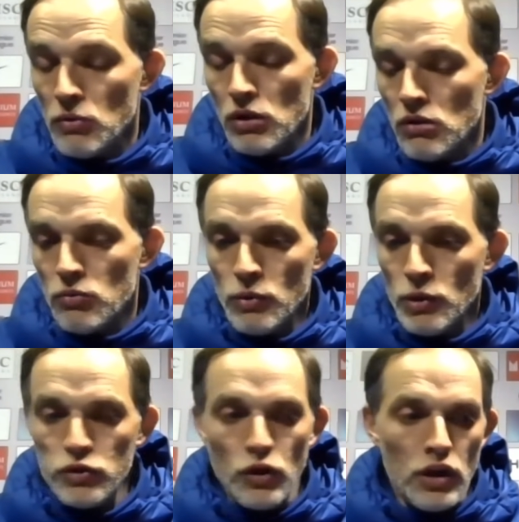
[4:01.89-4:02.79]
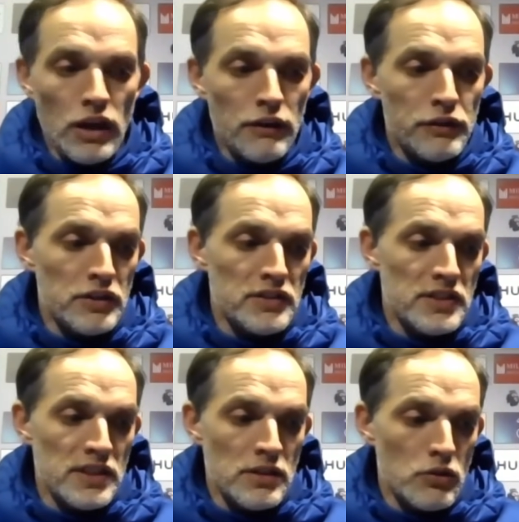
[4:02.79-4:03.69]
We will talk after the
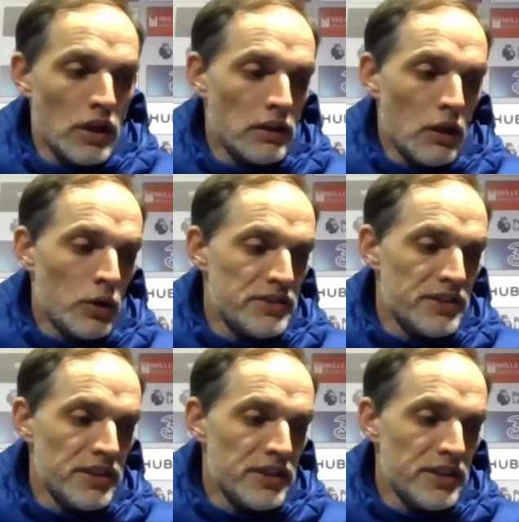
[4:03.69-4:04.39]
season. Right now